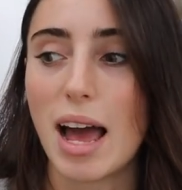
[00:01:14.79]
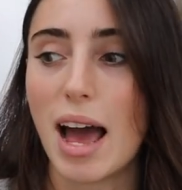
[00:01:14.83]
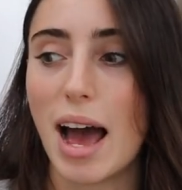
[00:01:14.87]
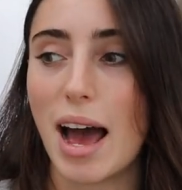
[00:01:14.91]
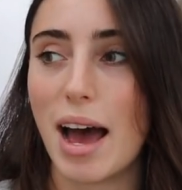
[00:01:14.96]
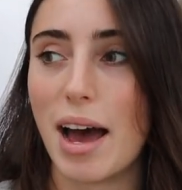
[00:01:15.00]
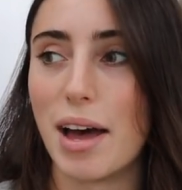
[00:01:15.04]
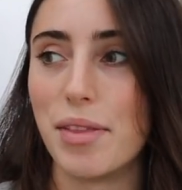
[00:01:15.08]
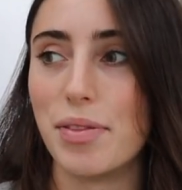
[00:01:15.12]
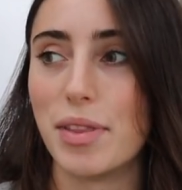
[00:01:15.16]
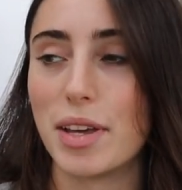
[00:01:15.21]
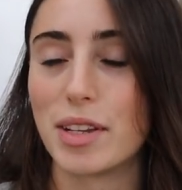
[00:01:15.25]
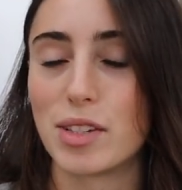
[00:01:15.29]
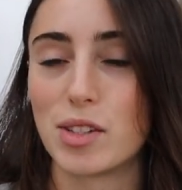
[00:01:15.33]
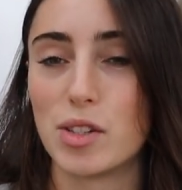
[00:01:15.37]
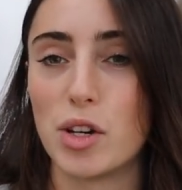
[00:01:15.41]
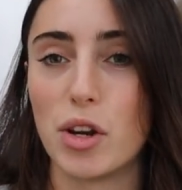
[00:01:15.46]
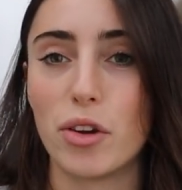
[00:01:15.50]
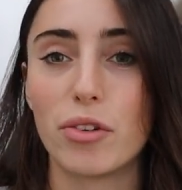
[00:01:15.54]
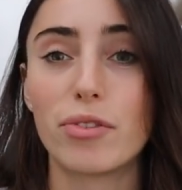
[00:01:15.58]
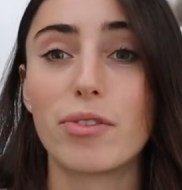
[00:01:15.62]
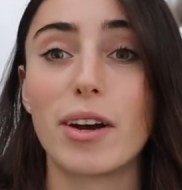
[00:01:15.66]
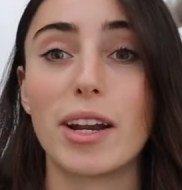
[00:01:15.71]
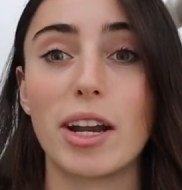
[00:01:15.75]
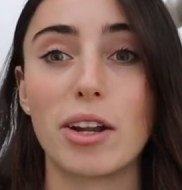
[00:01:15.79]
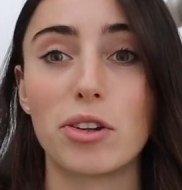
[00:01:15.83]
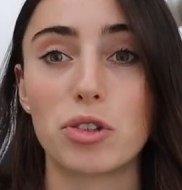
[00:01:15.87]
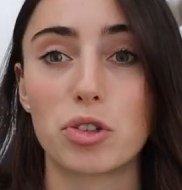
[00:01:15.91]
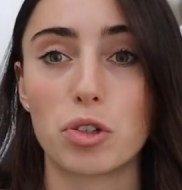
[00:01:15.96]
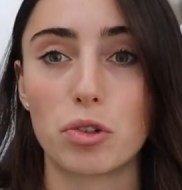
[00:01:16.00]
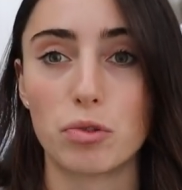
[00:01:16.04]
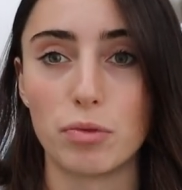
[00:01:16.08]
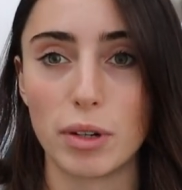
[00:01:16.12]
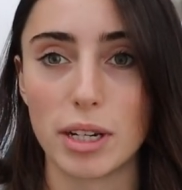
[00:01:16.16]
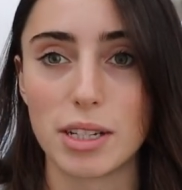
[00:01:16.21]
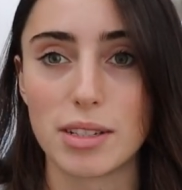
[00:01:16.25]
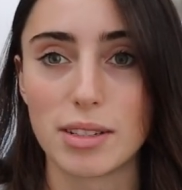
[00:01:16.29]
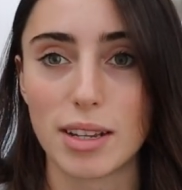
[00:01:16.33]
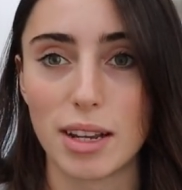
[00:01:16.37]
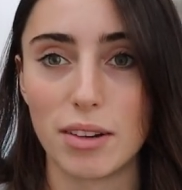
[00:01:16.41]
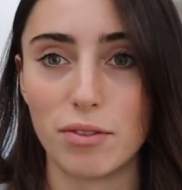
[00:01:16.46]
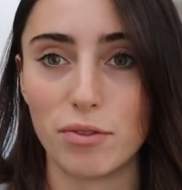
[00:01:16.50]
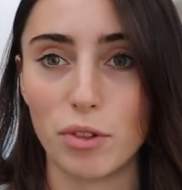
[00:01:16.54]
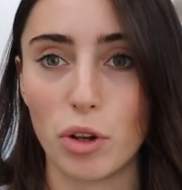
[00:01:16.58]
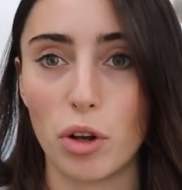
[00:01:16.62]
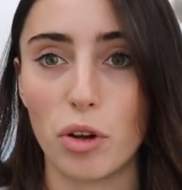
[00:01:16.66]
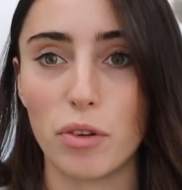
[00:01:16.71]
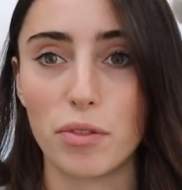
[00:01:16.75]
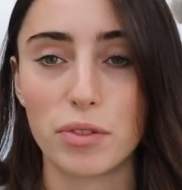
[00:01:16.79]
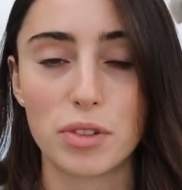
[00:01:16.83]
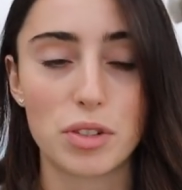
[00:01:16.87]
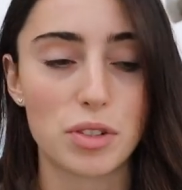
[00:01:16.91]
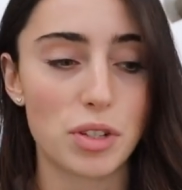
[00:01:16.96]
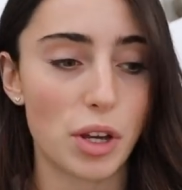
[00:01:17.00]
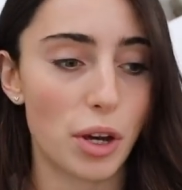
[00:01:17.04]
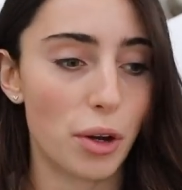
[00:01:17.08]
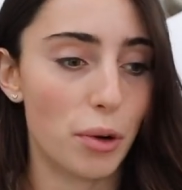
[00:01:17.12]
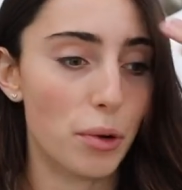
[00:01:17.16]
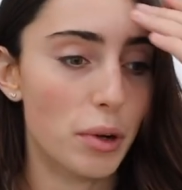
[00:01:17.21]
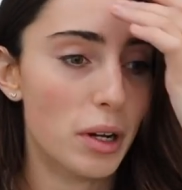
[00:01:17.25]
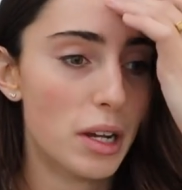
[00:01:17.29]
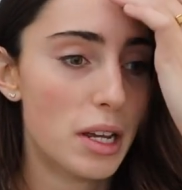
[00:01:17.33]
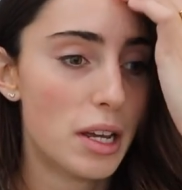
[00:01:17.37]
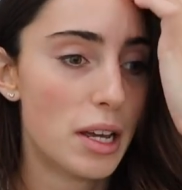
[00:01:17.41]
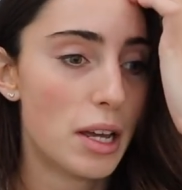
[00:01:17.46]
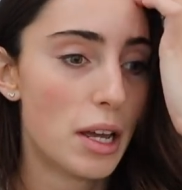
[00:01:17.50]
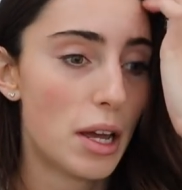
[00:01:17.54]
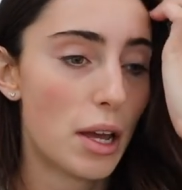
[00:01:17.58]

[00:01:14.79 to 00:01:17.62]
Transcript: And there's no financial risk involved. So,